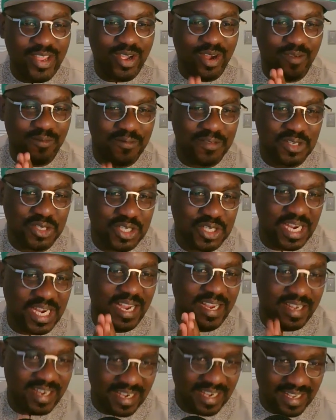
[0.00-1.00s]
your
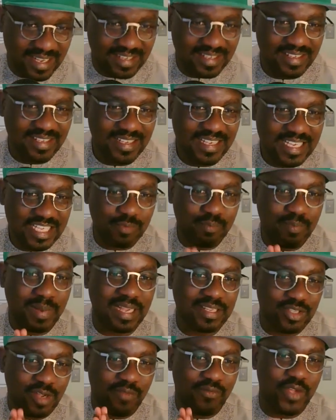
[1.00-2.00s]
vagina. It's
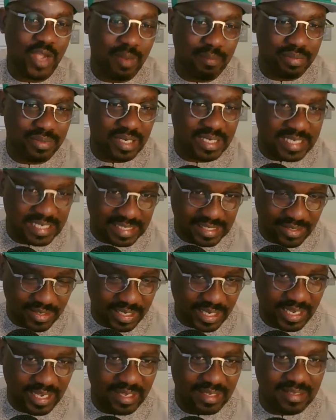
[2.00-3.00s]
part of your body,
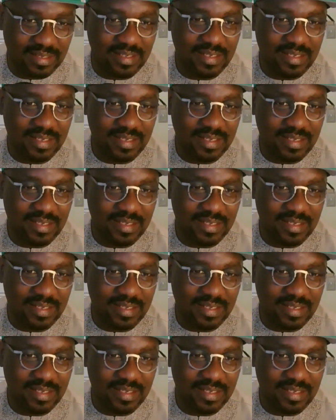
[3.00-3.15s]
okay?